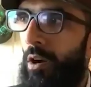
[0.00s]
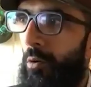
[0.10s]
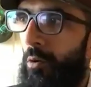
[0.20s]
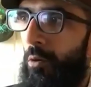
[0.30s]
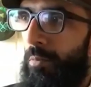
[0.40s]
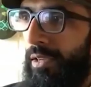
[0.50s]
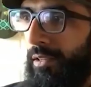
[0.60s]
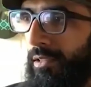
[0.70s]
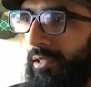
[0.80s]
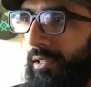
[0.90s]
hoping
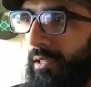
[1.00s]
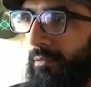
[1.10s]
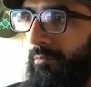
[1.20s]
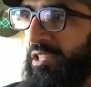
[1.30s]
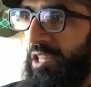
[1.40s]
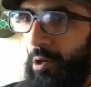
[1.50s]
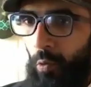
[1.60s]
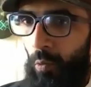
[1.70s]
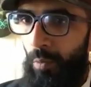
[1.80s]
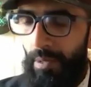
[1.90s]
to reach out
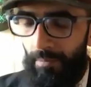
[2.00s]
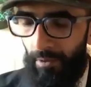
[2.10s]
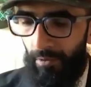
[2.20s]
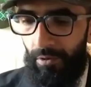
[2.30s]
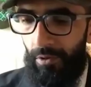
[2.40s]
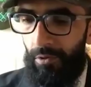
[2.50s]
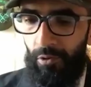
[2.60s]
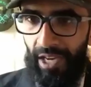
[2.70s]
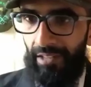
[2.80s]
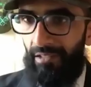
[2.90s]
with people through
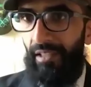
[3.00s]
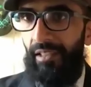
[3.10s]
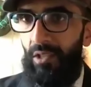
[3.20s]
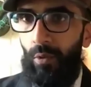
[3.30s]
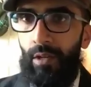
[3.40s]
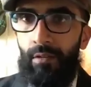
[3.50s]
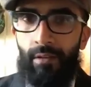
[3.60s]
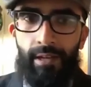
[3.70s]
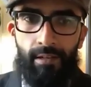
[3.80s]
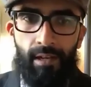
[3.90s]
channels like this one, right?